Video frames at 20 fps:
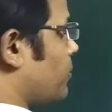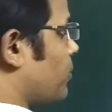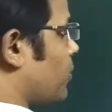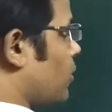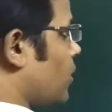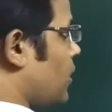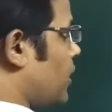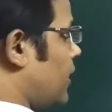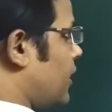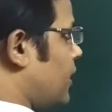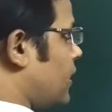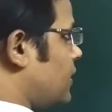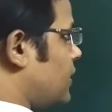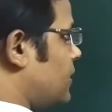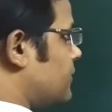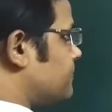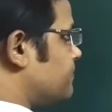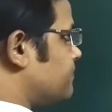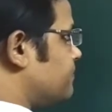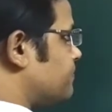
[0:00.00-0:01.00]
more layer.
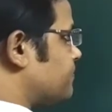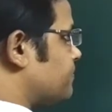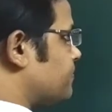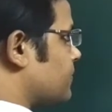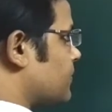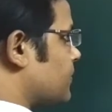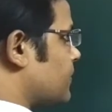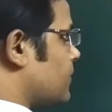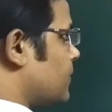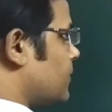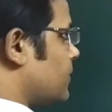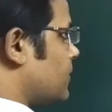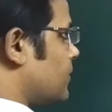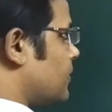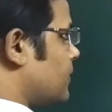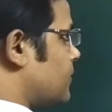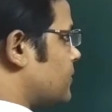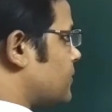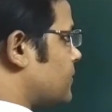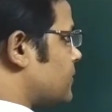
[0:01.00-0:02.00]

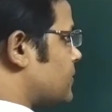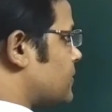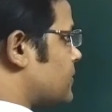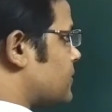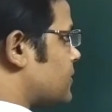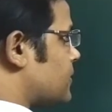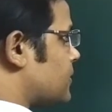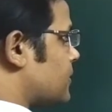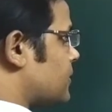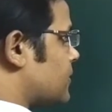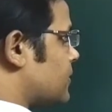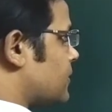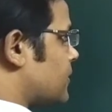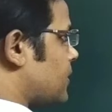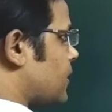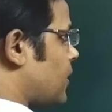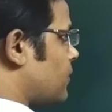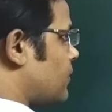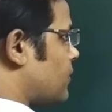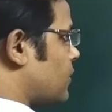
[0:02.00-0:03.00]
This is
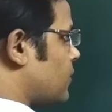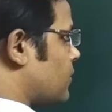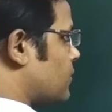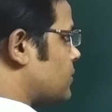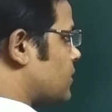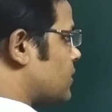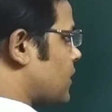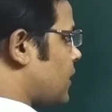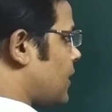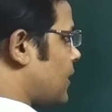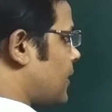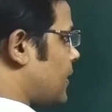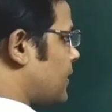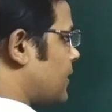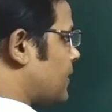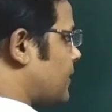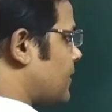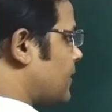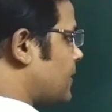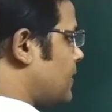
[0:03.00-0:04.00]
how it looks
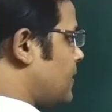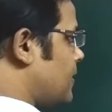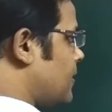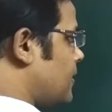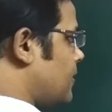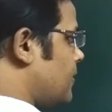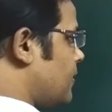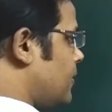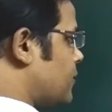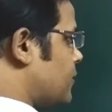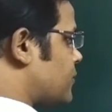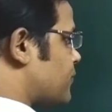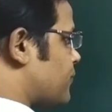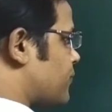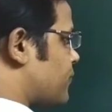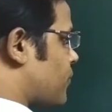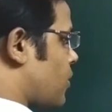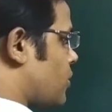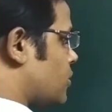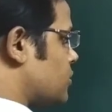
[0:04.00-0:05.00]
like. This
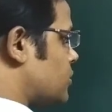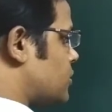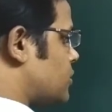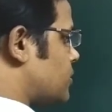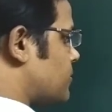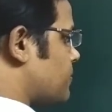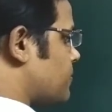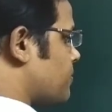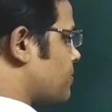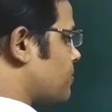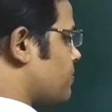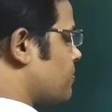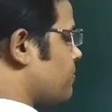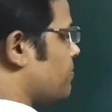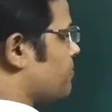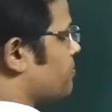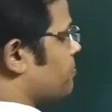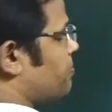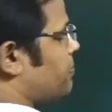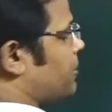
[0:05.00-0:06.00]
front
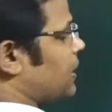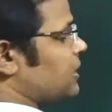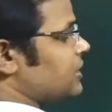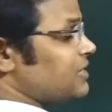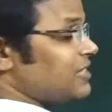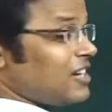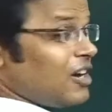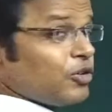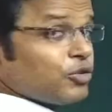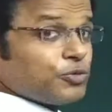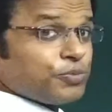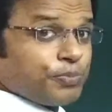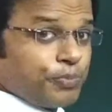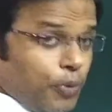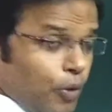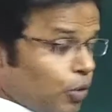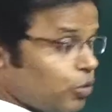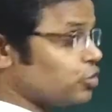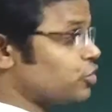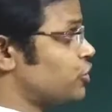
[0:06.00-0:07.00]
bulged out
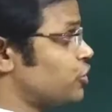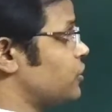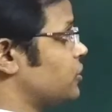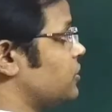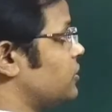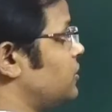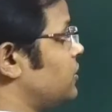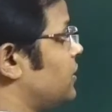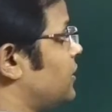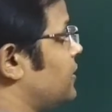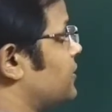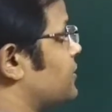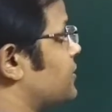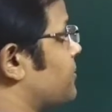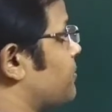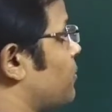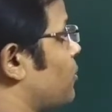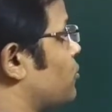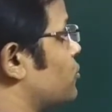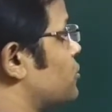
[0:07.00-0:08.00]
portion is the
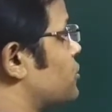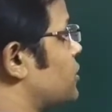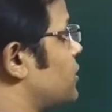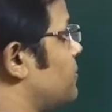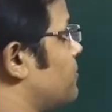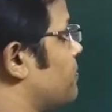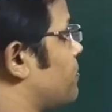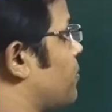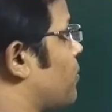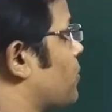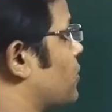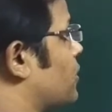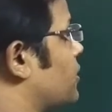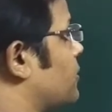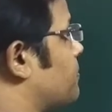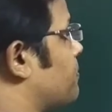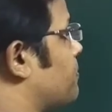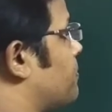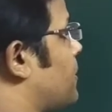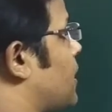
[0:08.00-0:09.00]
most
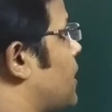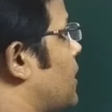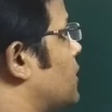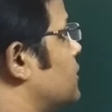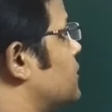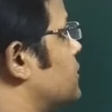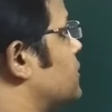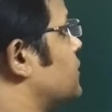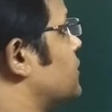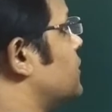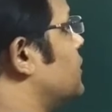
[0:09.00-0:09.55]
important part